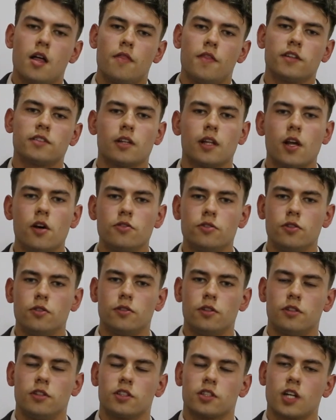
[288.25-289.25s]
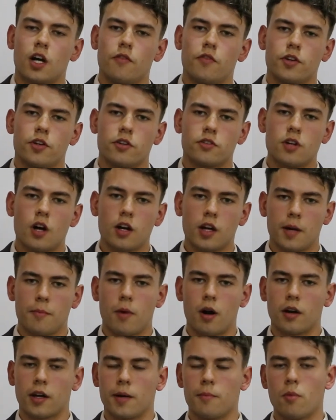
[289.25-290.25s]
This allows you to discover your target
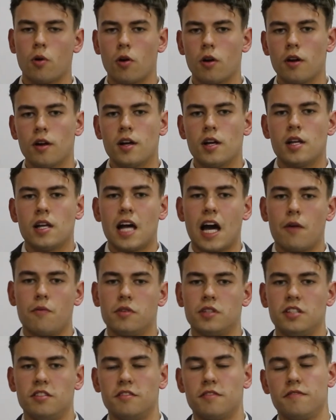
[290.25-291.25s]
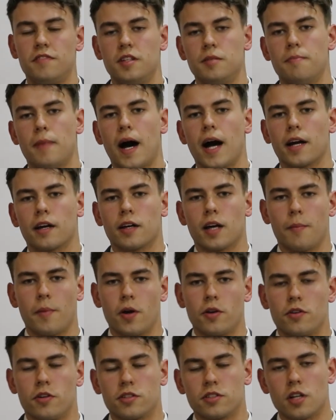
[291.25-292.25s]
market more and receive feedback
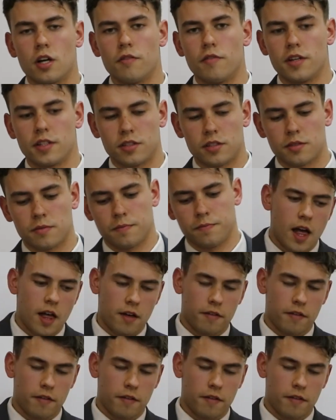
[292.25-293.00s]
about your service.